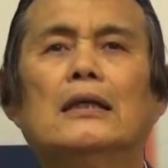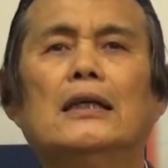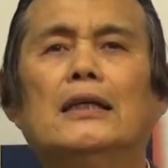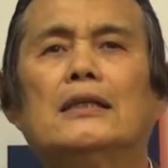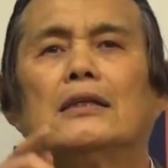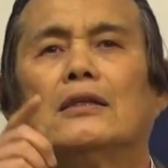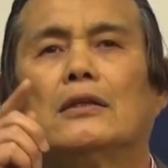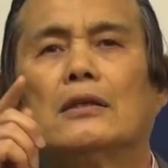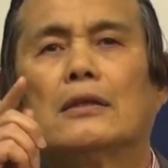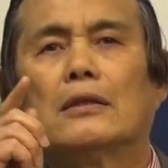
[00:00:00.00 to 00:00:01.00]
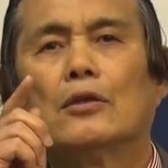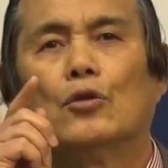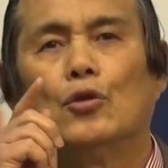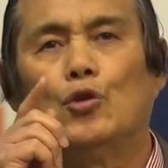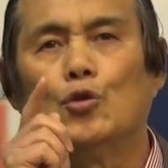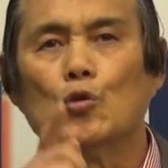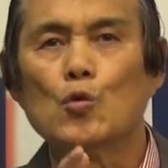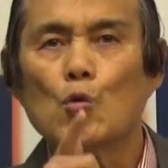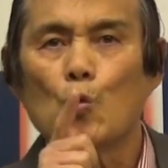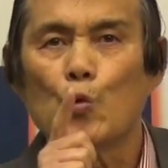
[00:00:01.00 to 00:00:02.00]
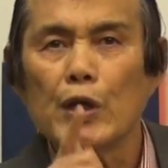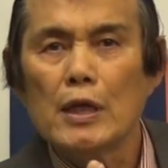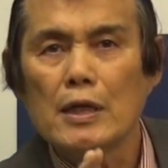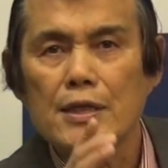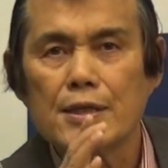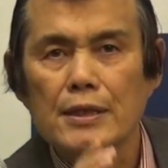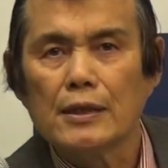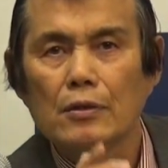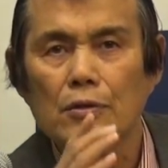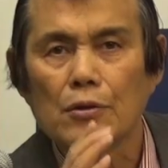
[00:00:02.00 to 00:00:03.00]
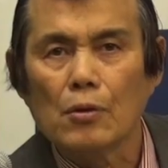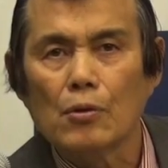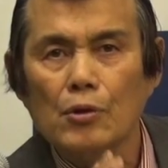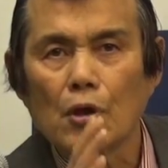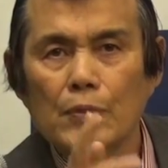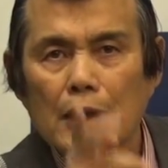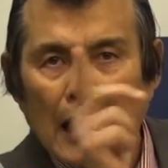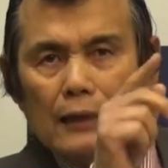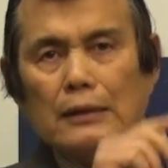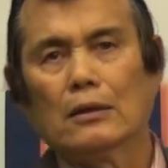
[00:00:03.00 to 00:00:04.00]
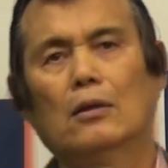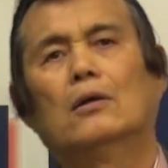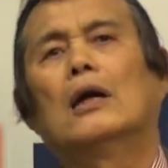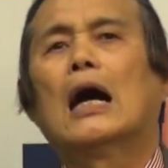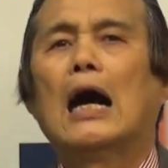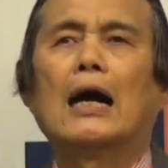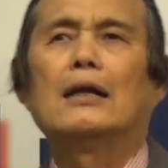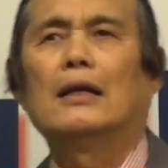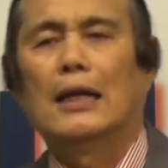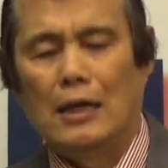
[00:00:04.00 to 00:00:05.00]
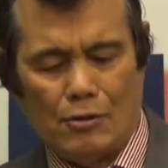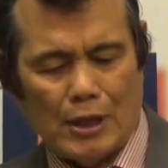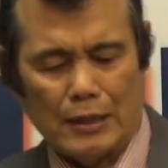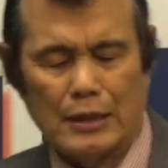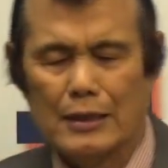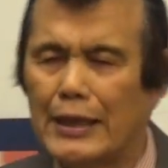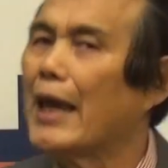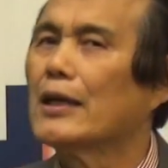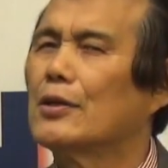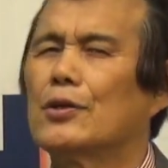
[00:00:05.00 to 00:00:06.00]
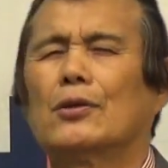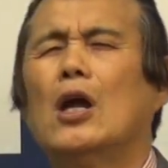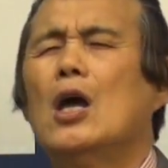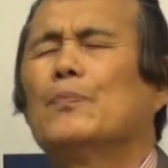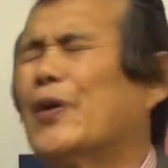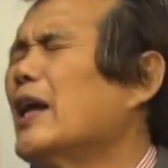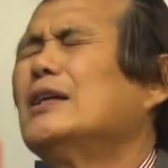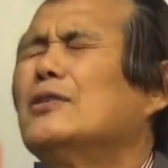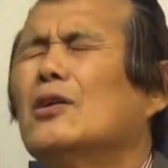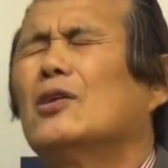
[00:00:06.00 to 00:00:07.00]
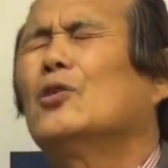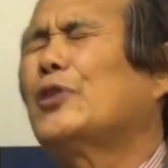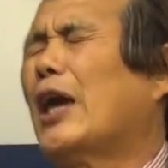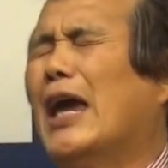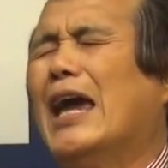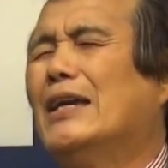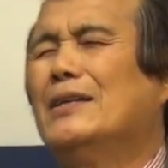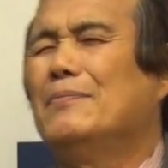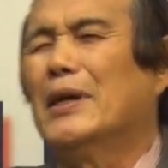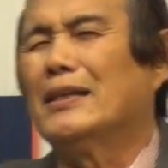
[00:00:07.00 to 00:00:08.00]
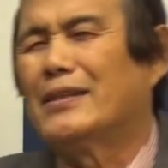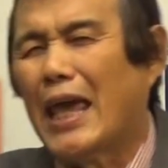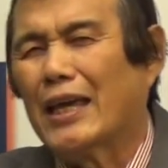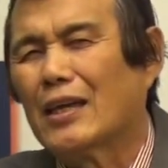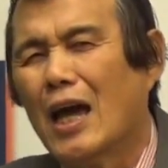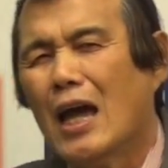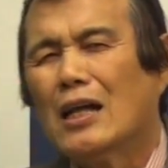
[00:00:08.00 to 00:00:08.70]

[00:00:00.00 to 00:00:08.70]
you will see the glory of God. Oh, hallelujah. Thank you. Pray the Lord. Amen. Thank you.